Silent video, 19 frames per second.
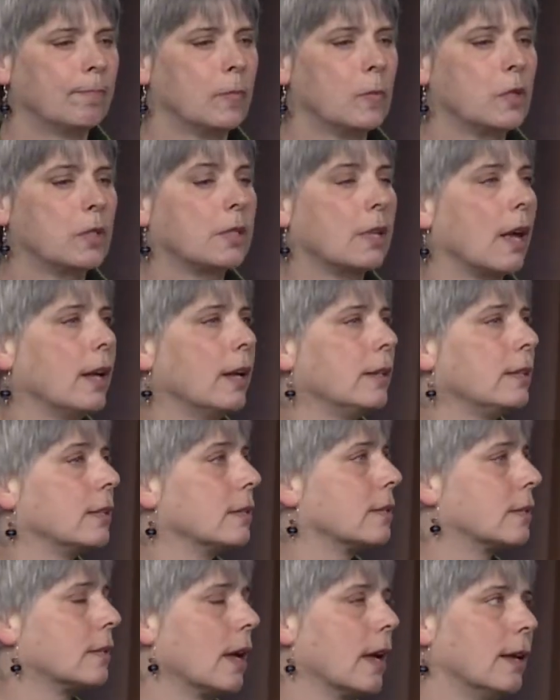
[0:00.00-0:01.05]
Scientists
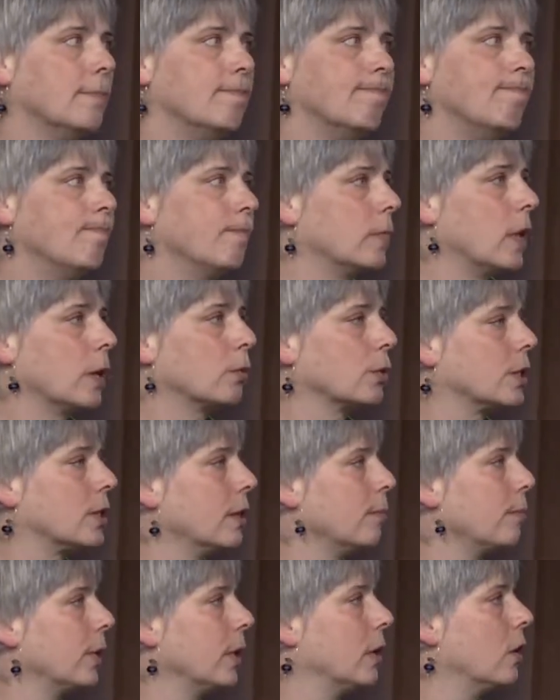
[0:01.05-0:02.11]
said there was
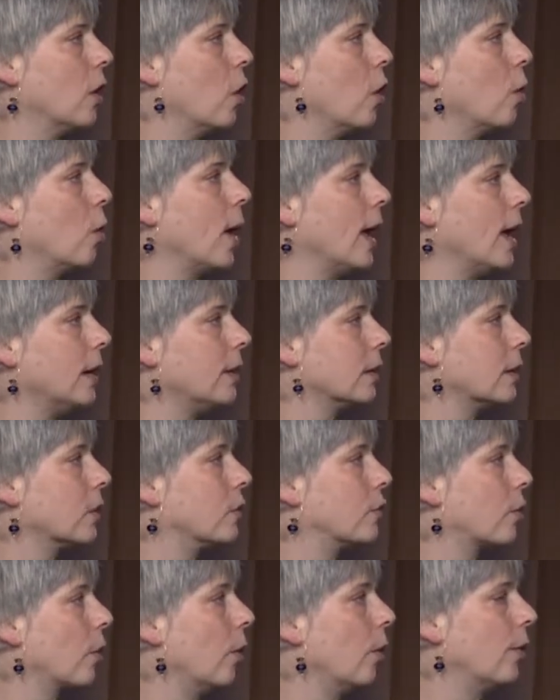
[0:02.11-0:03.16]
simply no way to
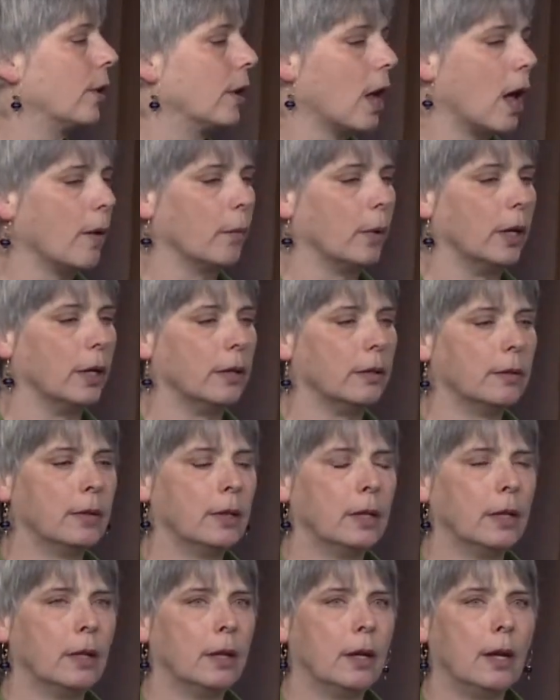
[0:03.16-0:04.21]
control the knotweed.
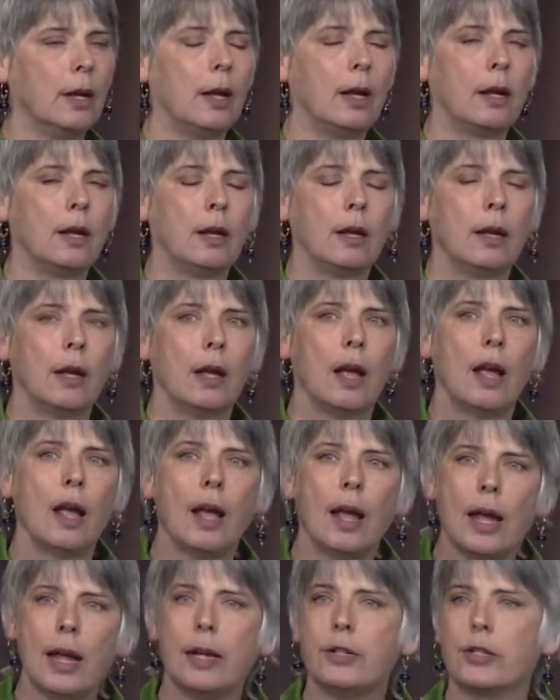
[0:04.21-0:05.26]

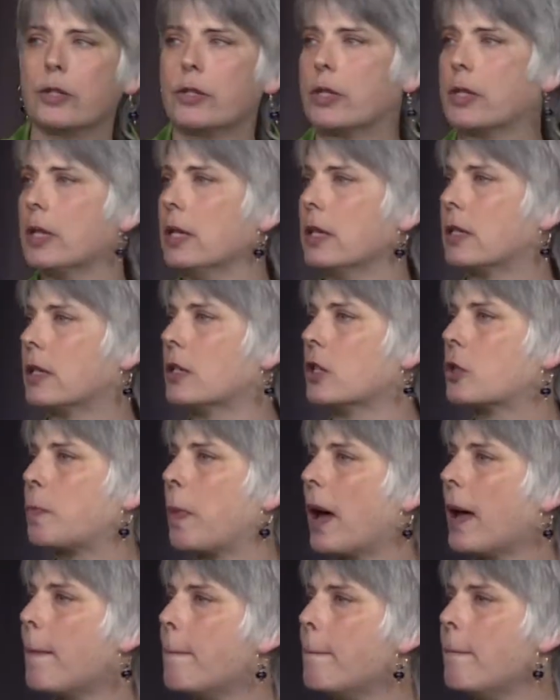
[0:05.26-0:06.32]
Agencies,
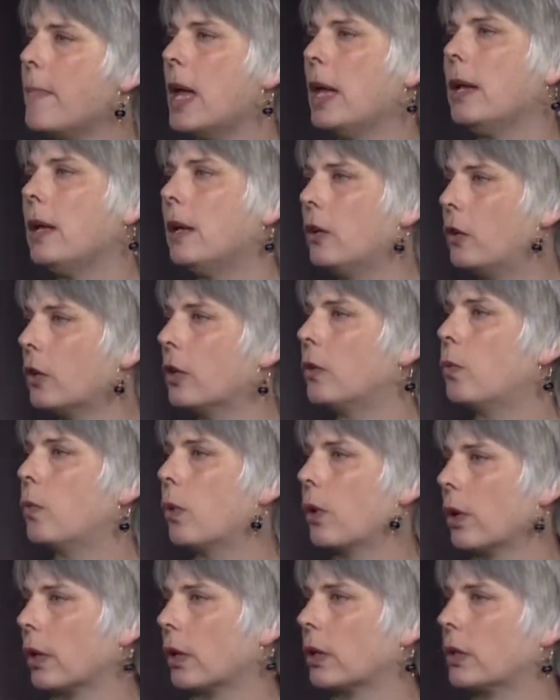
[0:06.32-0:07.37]
despite many good
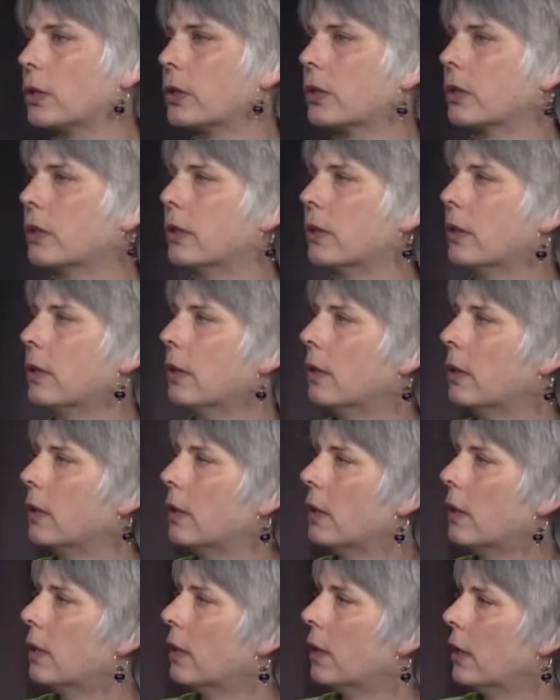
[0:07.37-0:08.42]
works
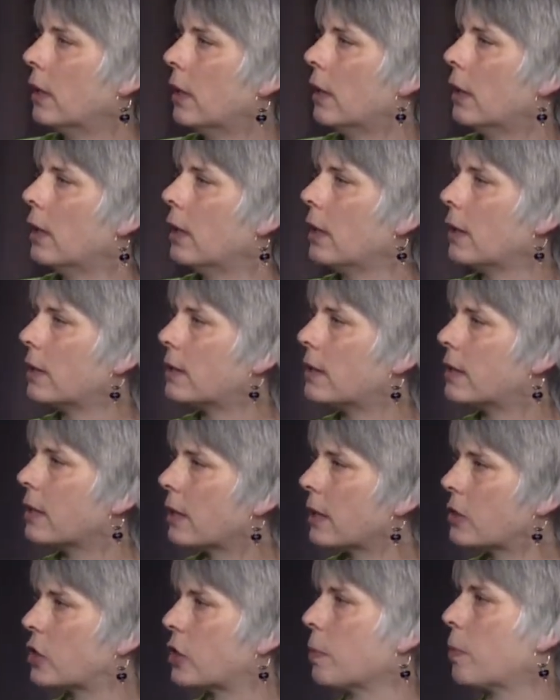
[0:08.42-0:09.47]
to
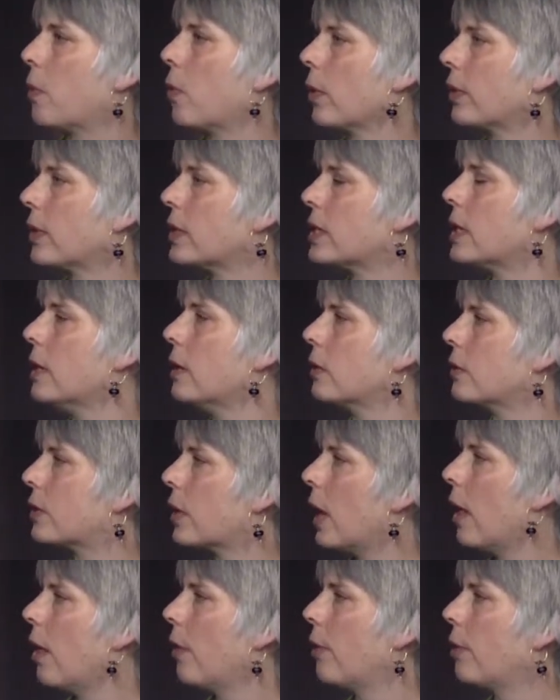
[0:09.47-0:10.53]
support the Cedar's
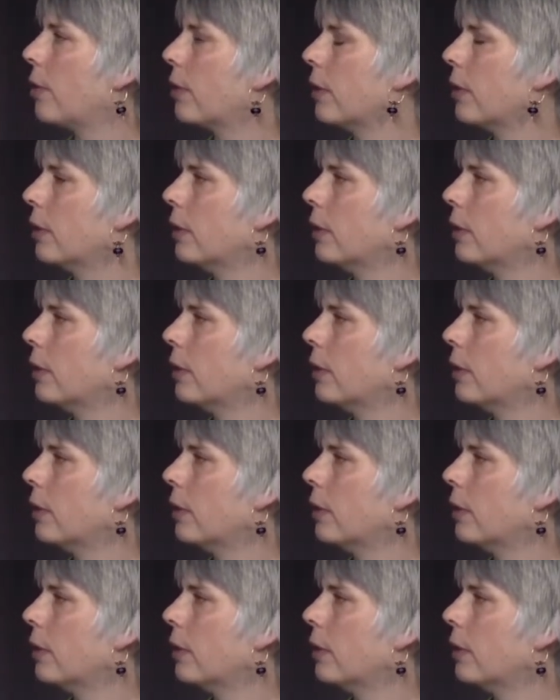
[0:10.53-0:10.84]
health,